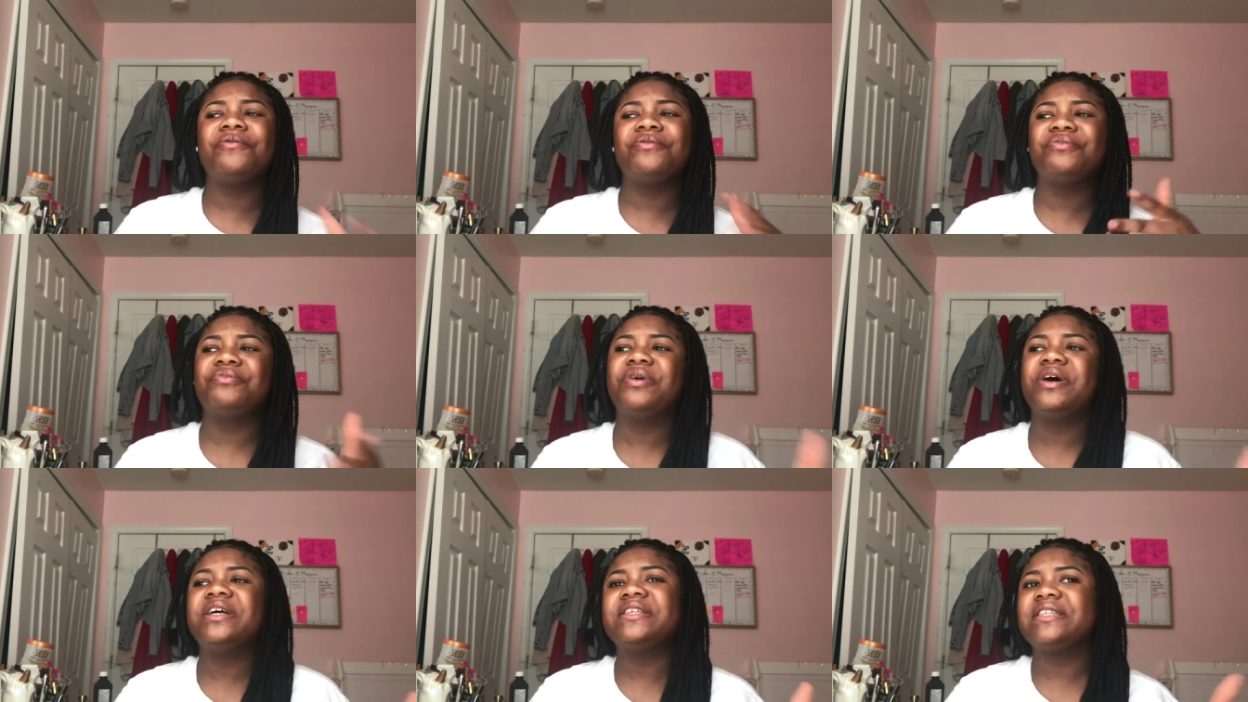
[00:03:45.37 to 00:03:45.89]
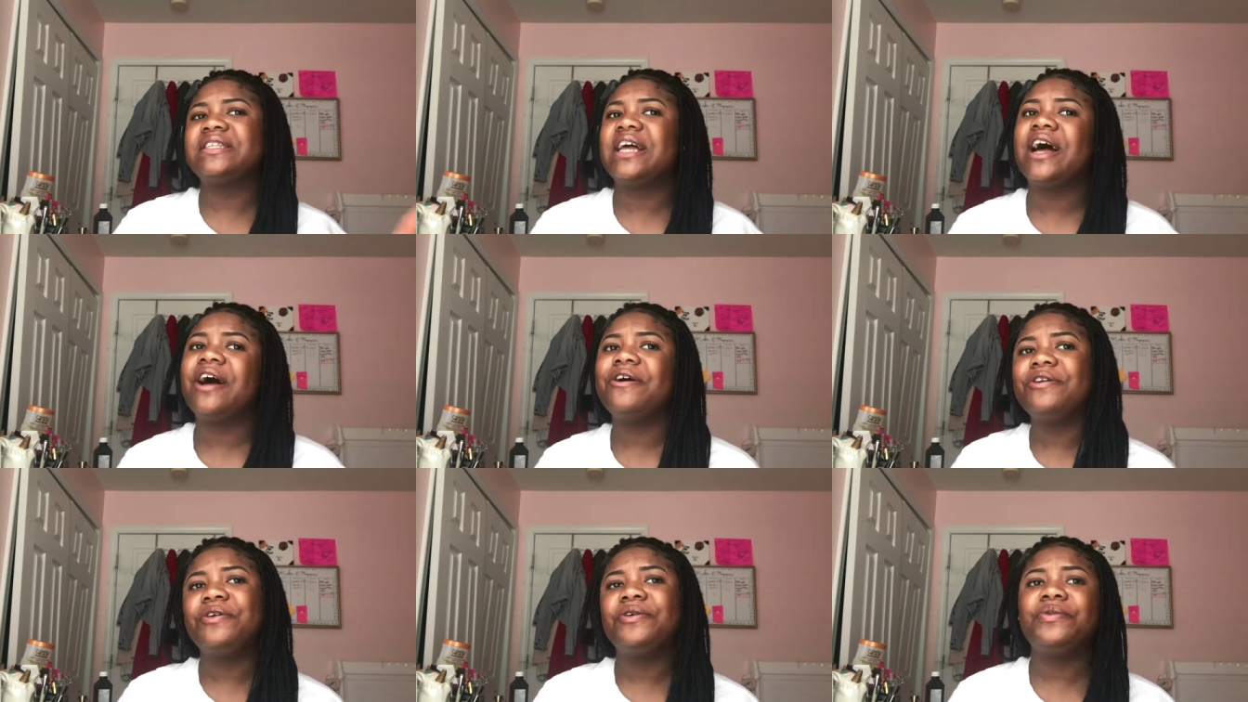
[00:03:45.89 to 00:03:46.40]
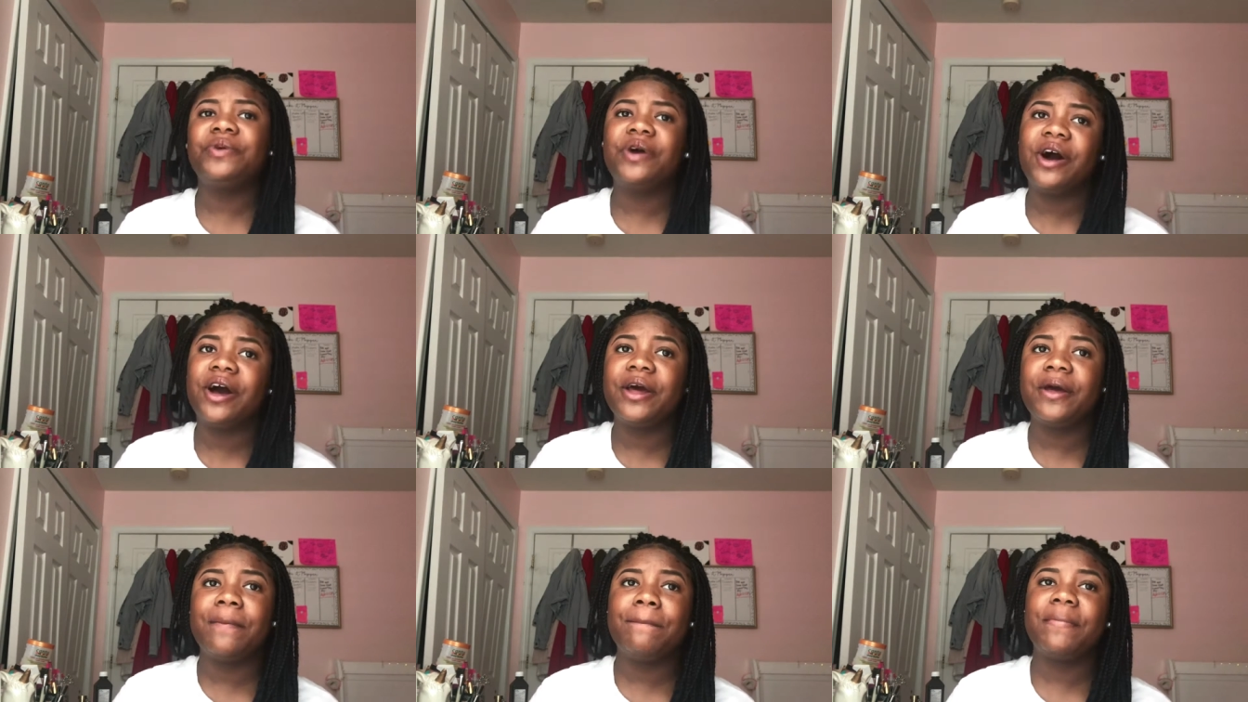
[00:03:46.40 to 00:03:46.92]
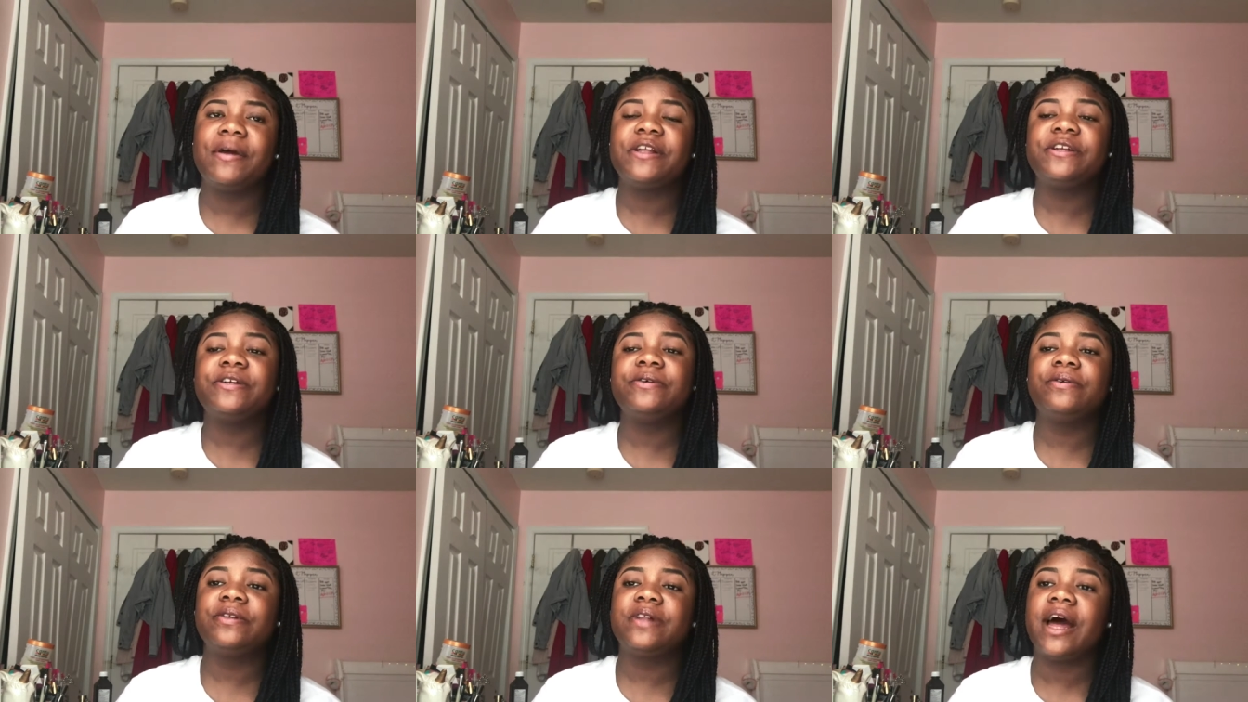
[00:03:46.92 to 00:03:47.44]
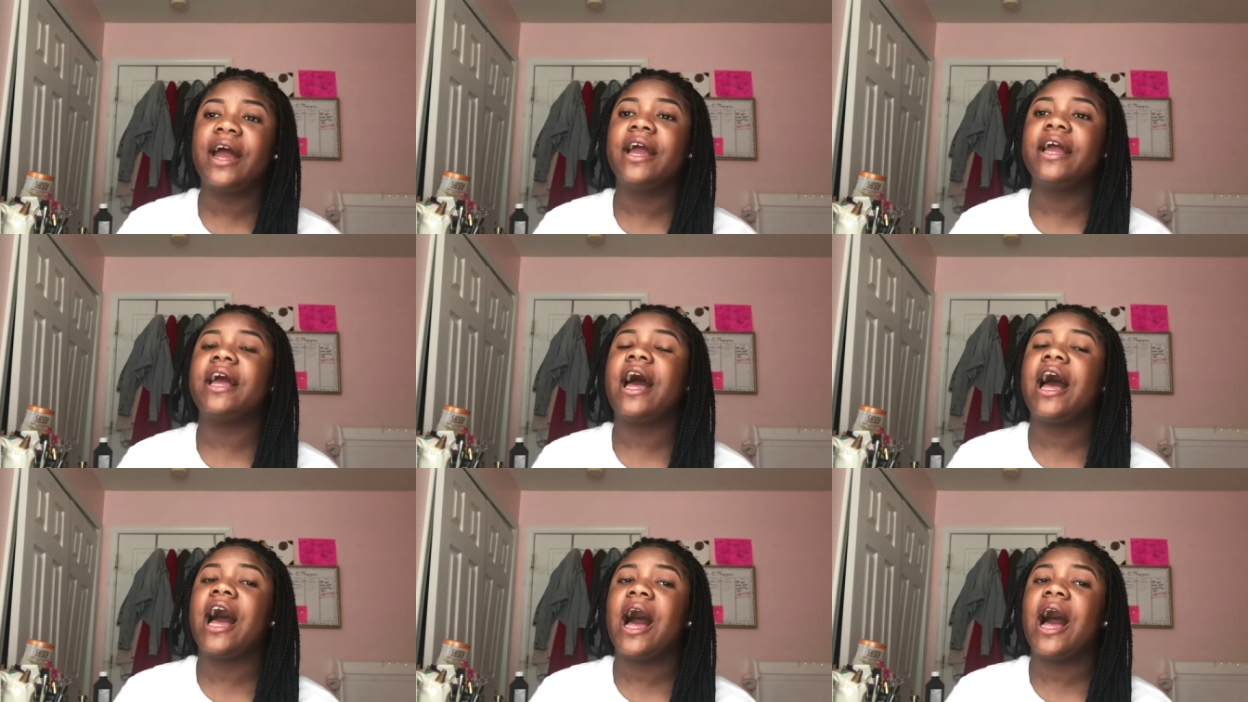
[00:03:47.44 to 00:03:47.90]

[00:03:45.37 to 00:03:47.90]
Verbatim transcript: what style you want, but you like,